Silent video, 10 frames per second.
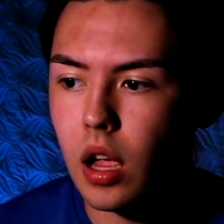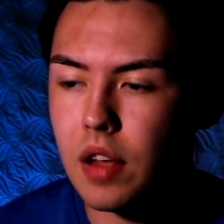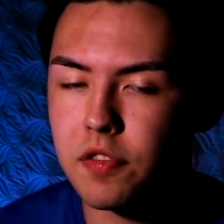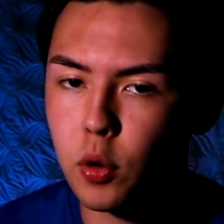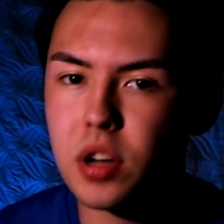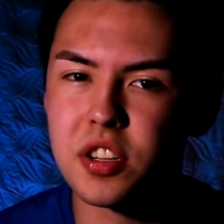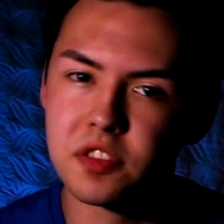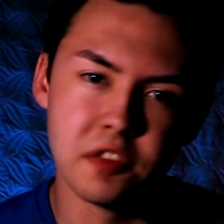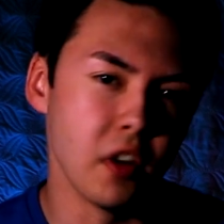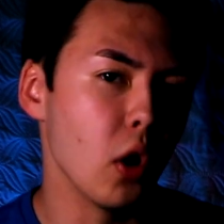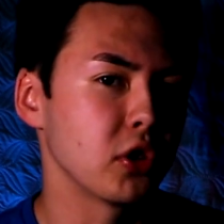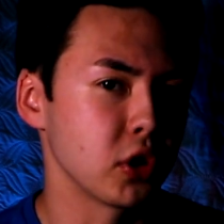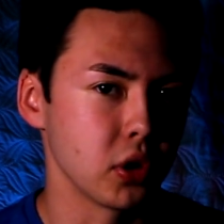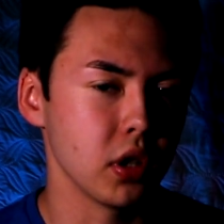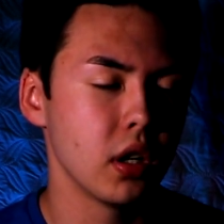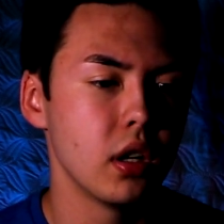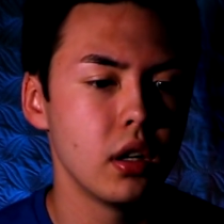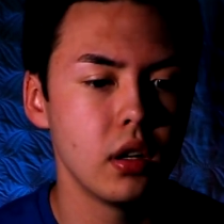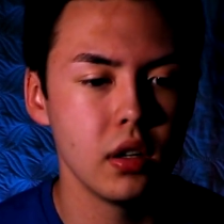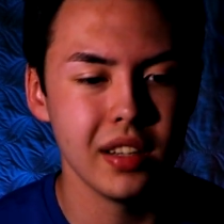and for it to falter
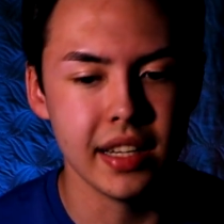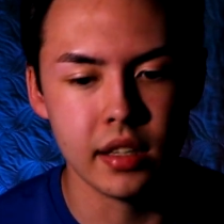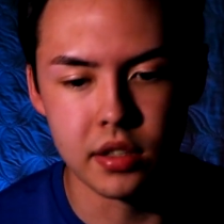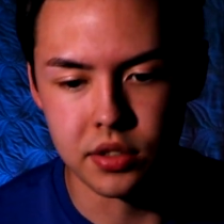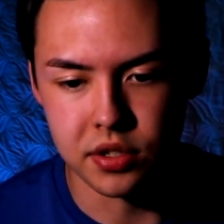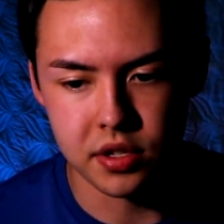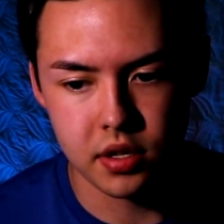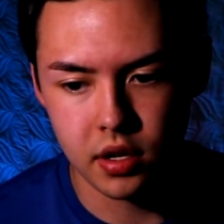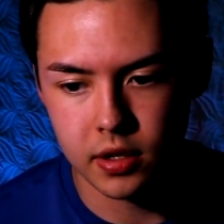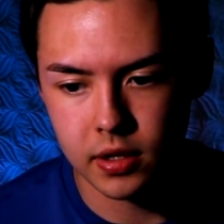is,